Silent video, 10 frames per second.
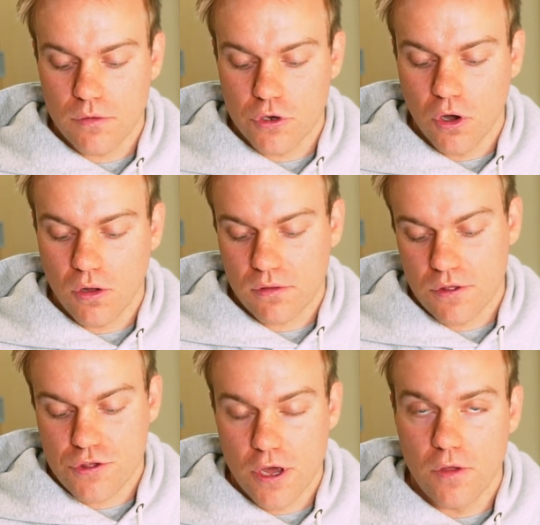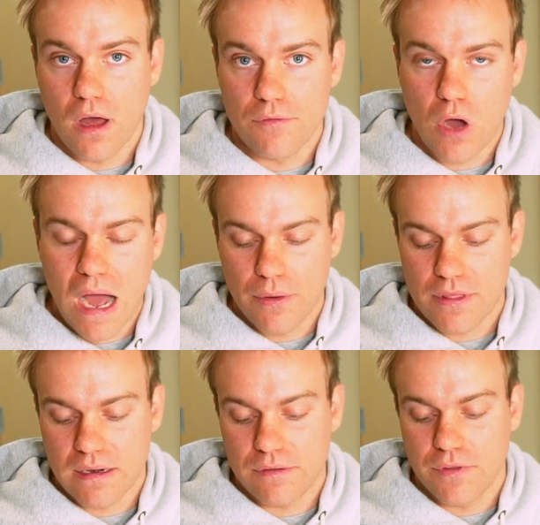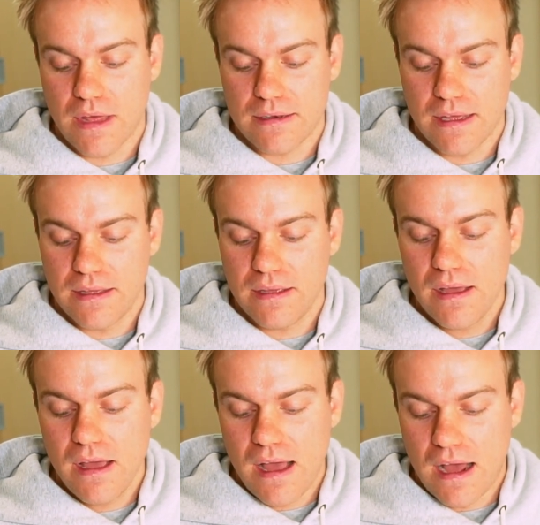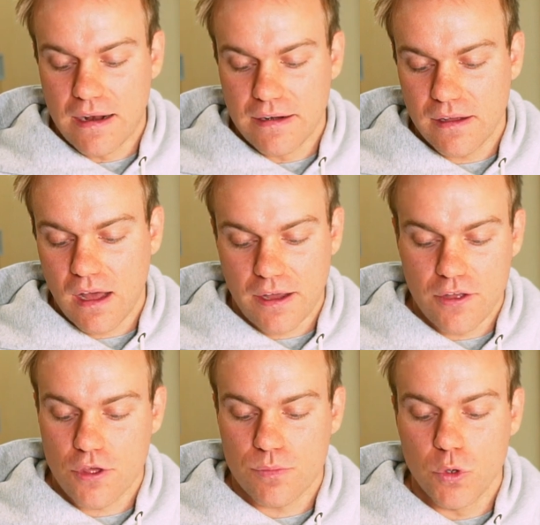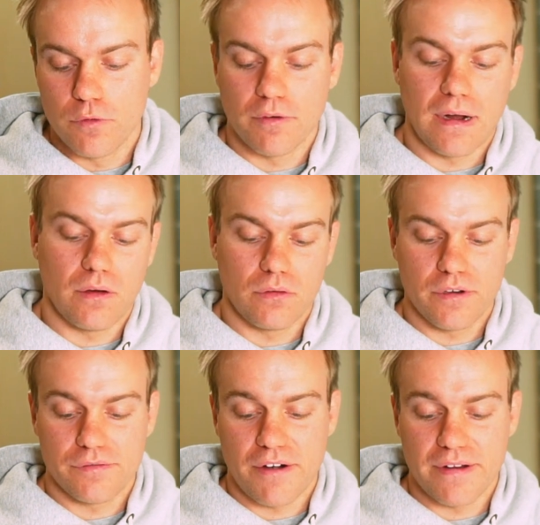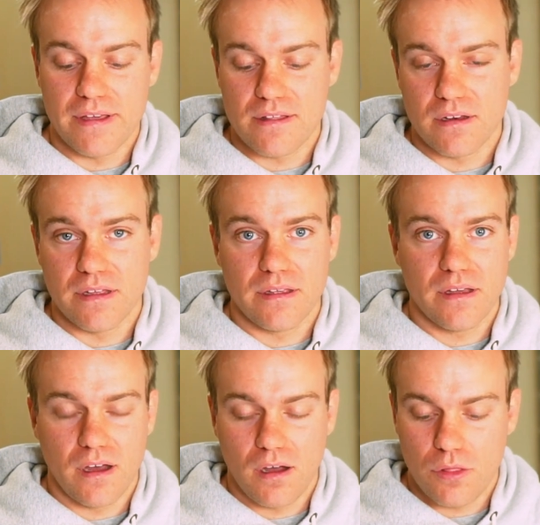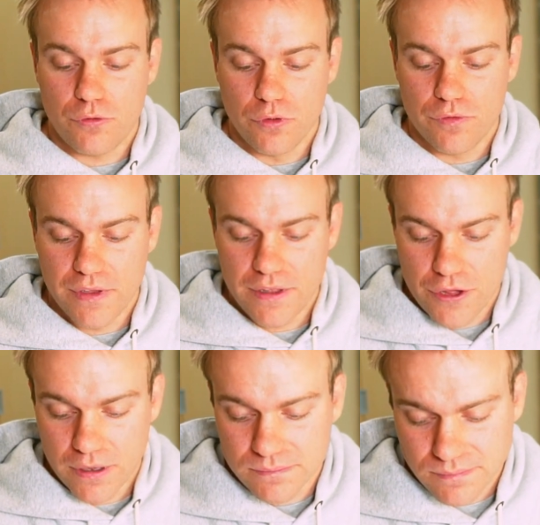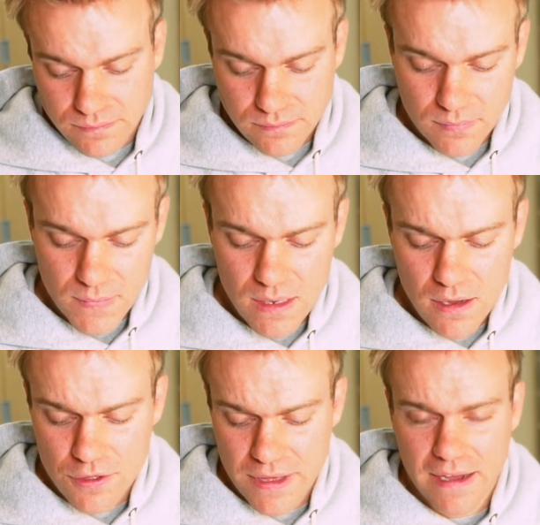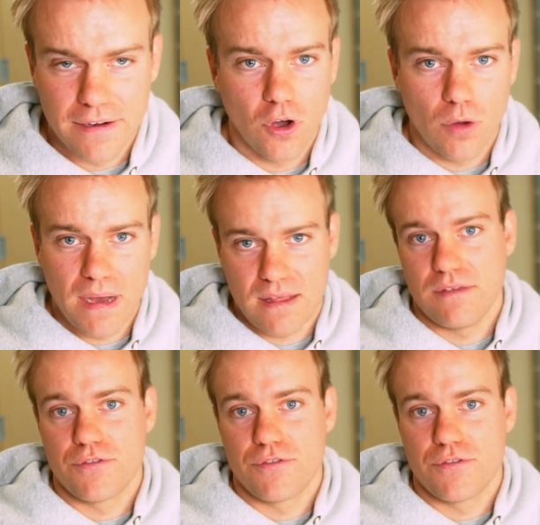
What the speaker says: dot to show that I've got hours added for that date, and I can just move around very easily through the feature. So yeah, not a massive